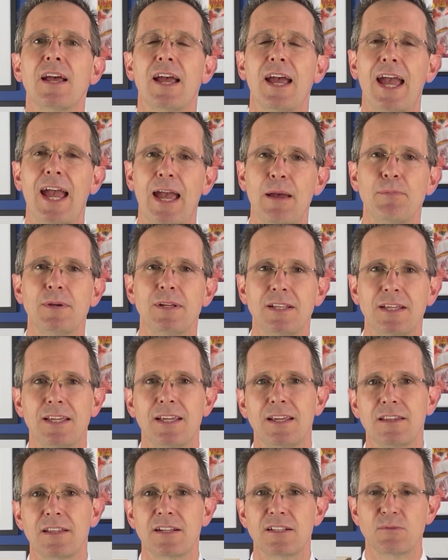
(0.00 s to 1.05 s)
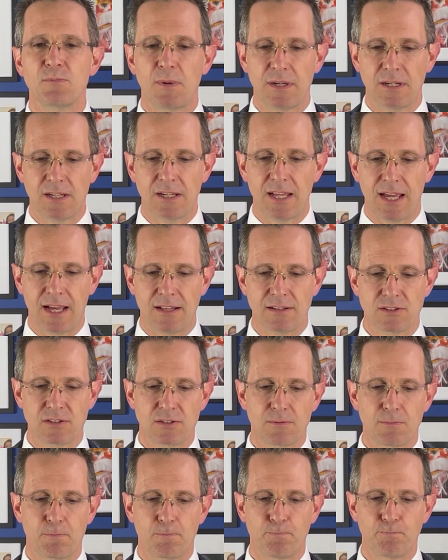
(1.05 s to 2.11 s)
happy to hear that it's been
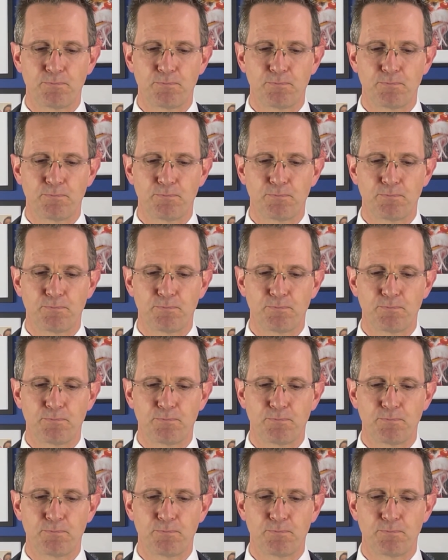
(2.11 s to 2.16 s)
announced.